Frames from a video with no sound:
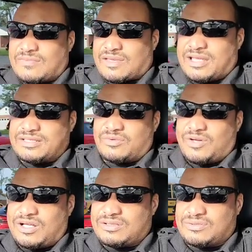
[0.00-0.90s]
He's the
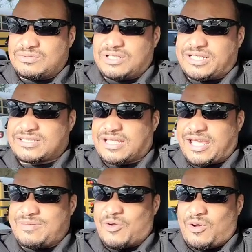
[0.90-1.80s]
one who has
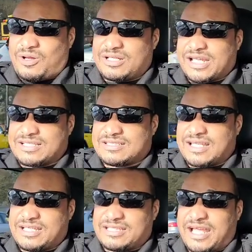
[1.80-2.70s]
came on and
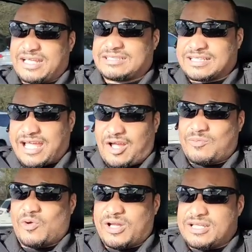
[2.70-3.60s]
said that the
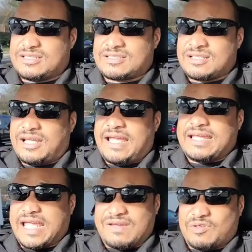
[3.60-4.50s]
Cowboys
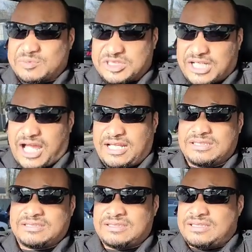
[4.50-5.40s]
gave him a shot
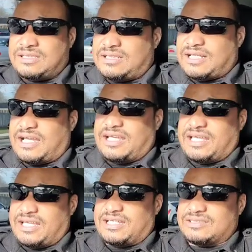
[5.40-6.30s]

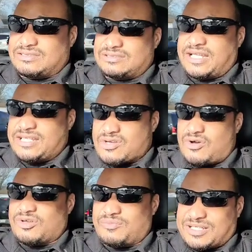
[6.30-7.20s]
and they
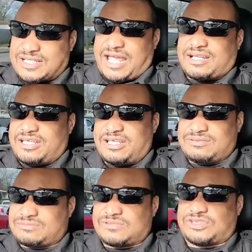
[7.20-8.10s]
told him exactly
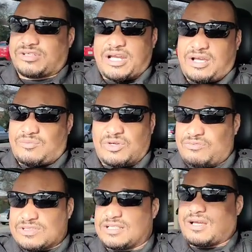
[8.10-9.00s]
straight up what
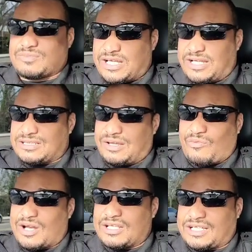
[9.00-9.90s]
was up, that they
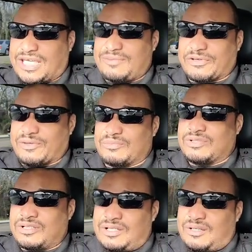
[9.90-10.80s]
wanted to keep him,
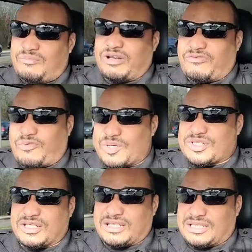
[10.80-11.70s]
but
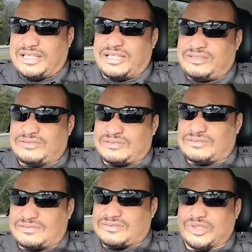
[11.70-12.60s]
unfortunately,
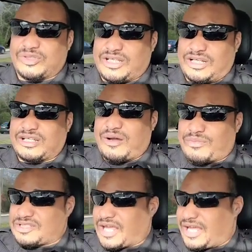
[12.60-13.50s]
due to the
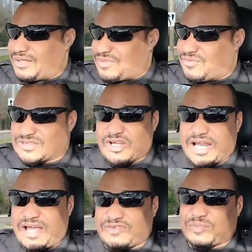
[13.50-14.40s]
numbers game, he was going
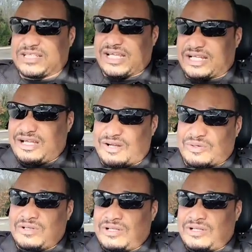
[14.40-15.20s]
to have to be let go.